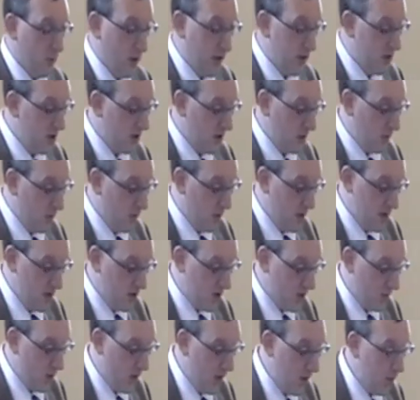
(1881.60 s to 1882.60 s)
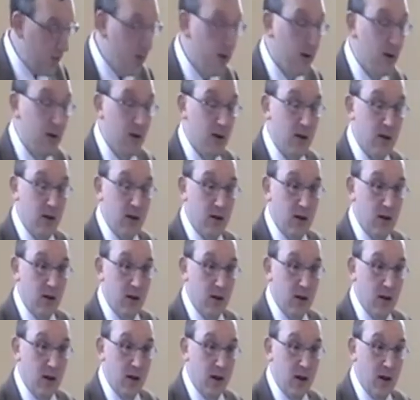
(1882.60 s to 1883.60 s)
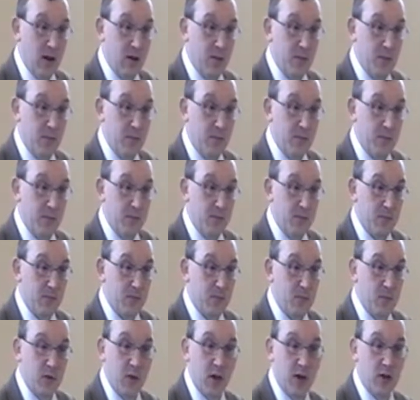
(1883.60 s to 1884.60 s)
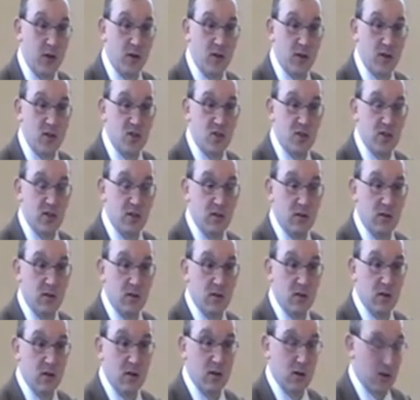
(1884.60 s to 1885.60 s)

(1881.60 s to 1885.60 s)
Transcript: Waste of, waste of paper. Um, not Christian.